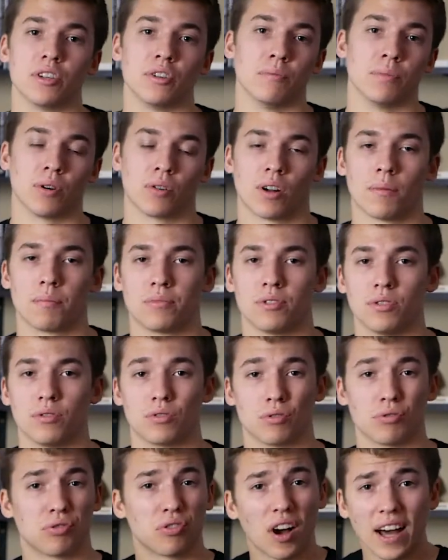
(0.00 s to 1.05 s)
that you built up to.
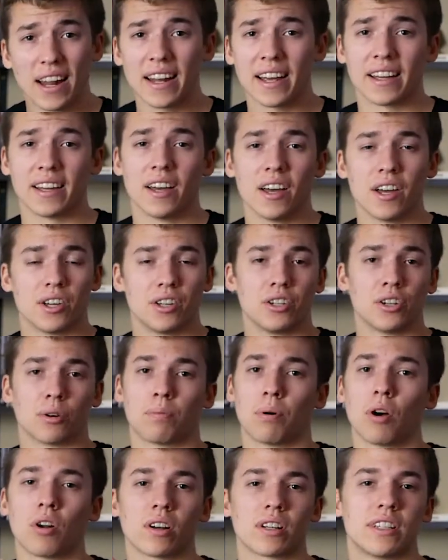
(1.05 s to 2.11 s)
So Friday, you're a
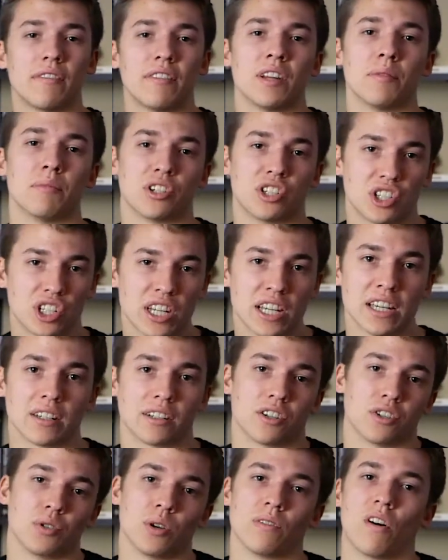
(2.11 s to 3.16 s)
productivity machine
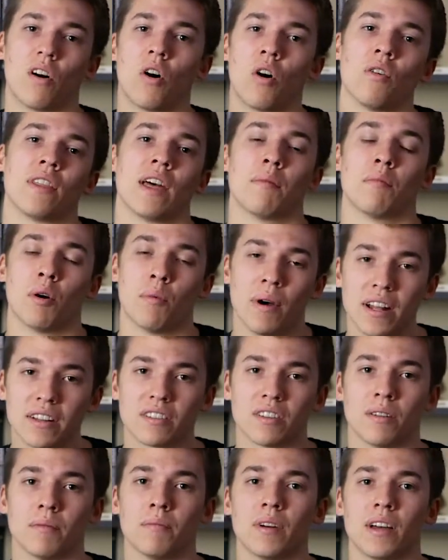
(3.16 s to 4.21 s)
because you have all of that
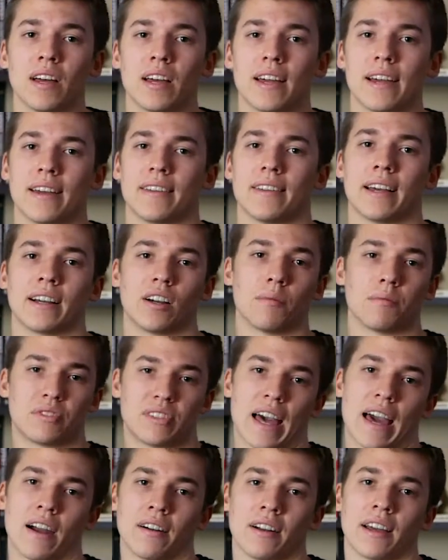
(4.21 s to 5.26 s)
momentum. Then comes
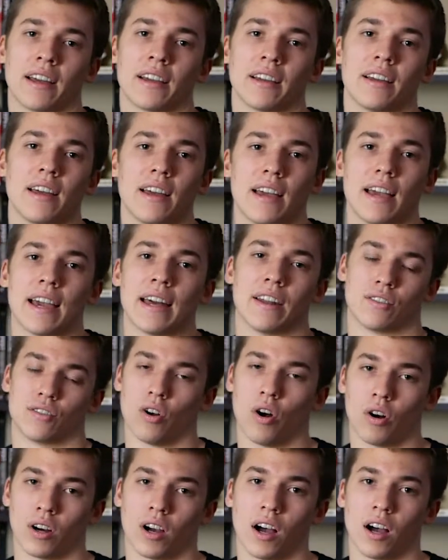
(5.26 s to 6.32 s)
Saturday, and it's
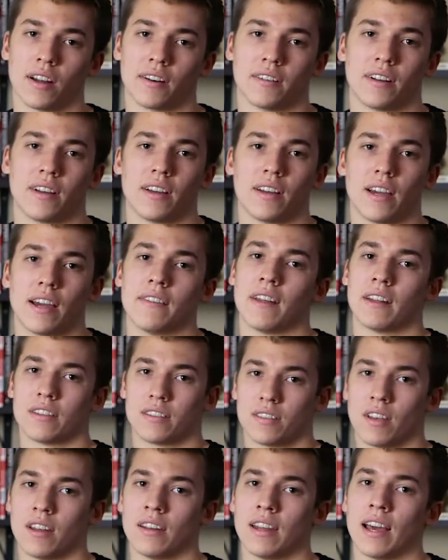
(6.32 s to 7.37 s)
all gone. And then
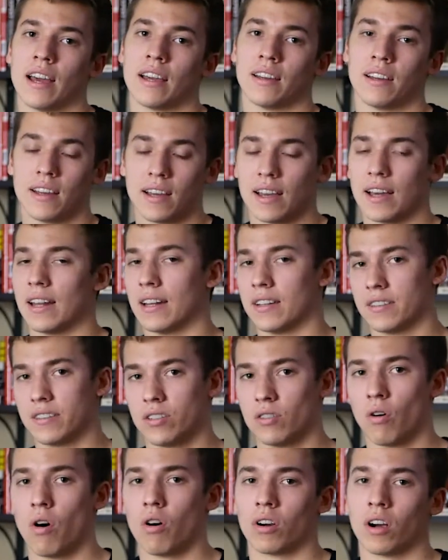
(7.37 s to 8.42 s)
Sunday, and it's
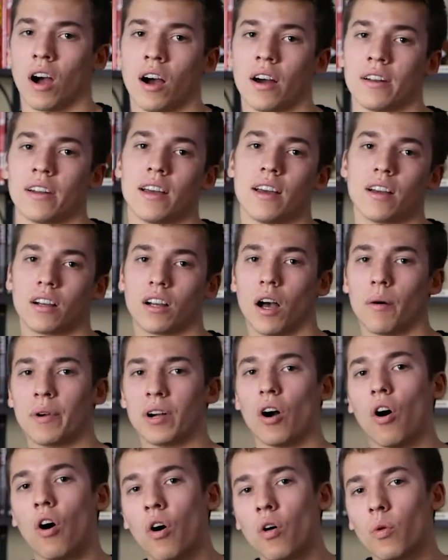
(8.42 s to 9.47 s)
still all gone. Coming
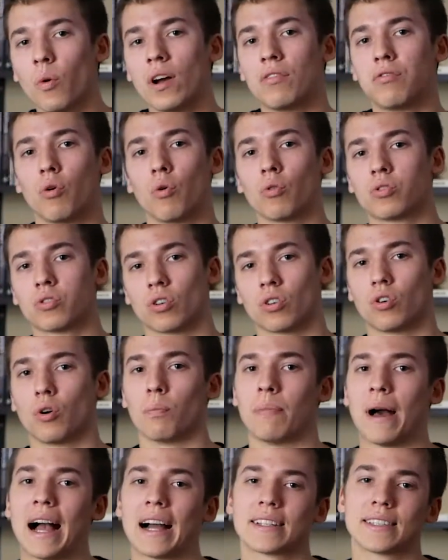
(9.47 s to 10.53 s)
all the way full circle
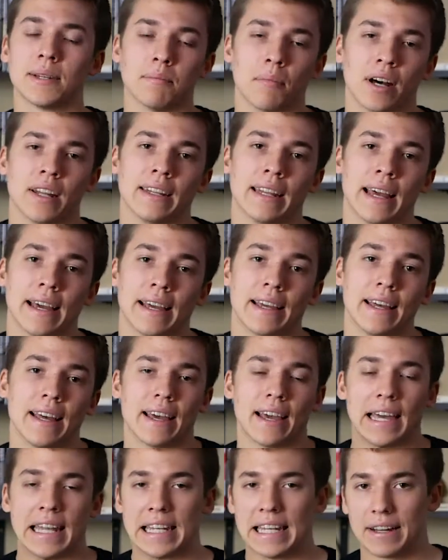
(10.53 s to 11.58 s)
back to Monday,
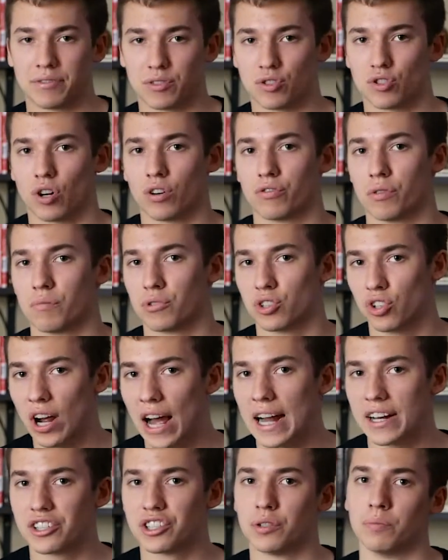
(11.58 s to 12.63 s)
and you have to start from
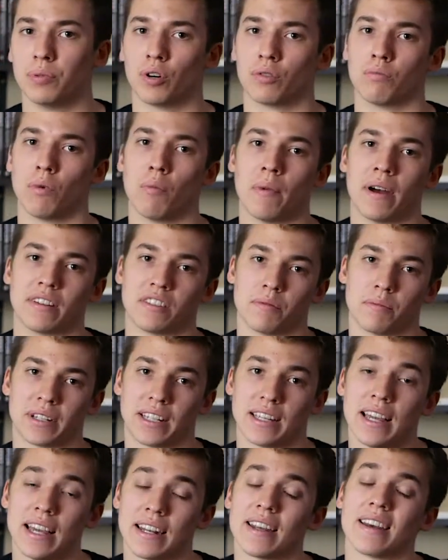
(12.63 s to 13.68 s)
scratch to build momentum
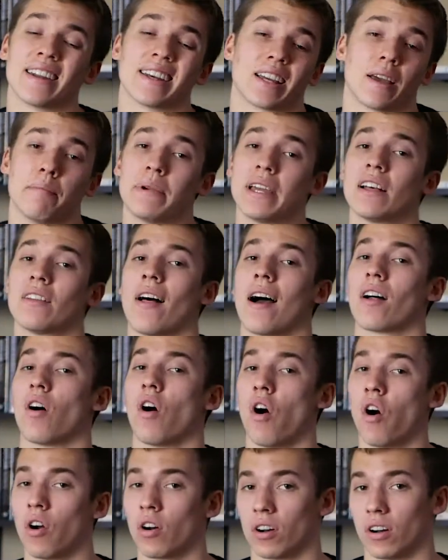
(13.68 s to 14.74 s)
again. And it can be a lot
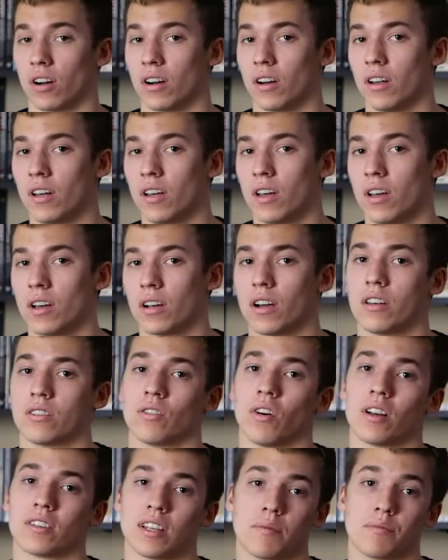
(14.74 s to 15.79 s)
harder because a
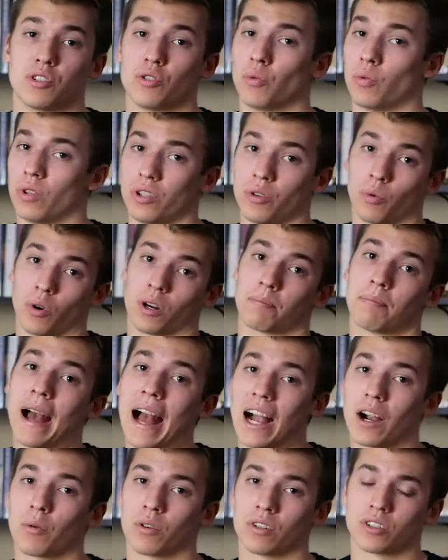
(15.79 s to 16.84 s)
lot of times you work
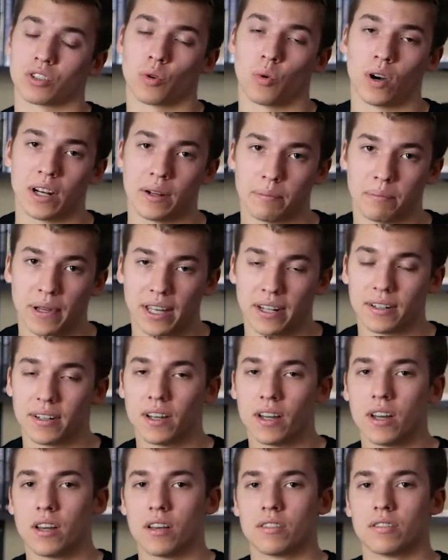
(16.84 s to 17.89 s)
backwards quite a bit.
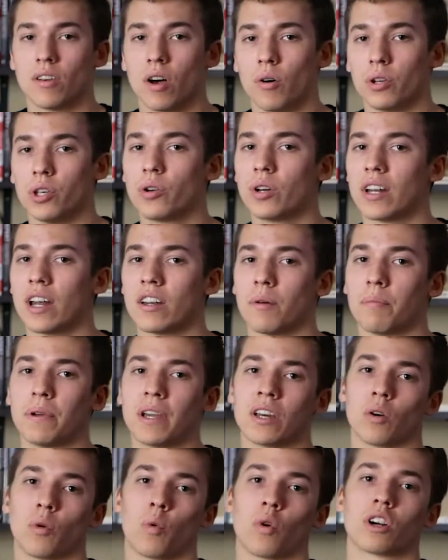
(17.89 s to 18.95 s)
So you can end up
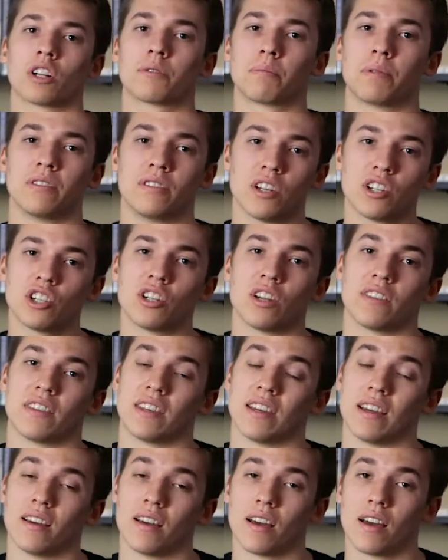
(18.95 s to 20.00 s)
being in a worse position at
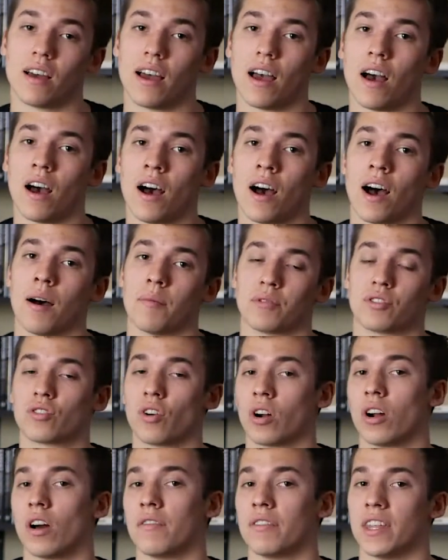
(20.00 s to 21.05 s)
the
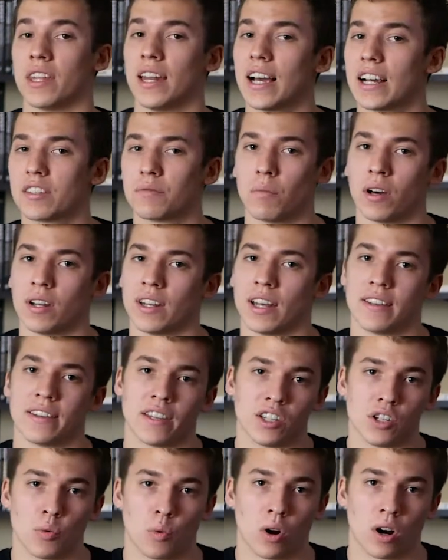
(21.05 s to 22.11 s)
start of the next Monday
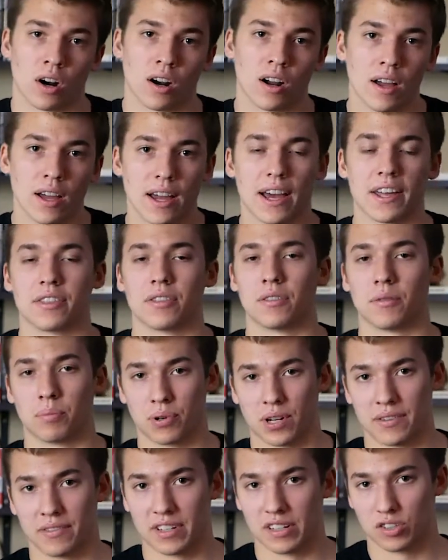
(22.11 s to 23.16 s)
than you were at the
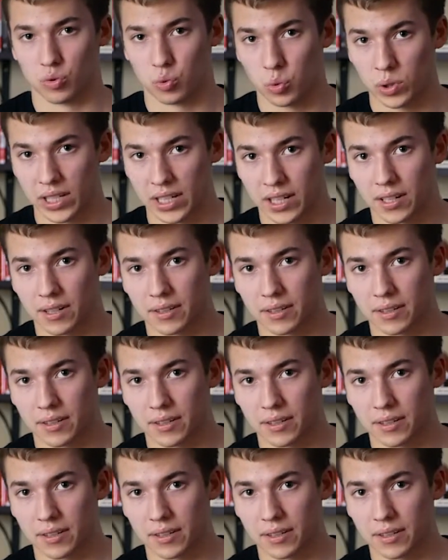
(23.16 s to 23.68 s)
previous week.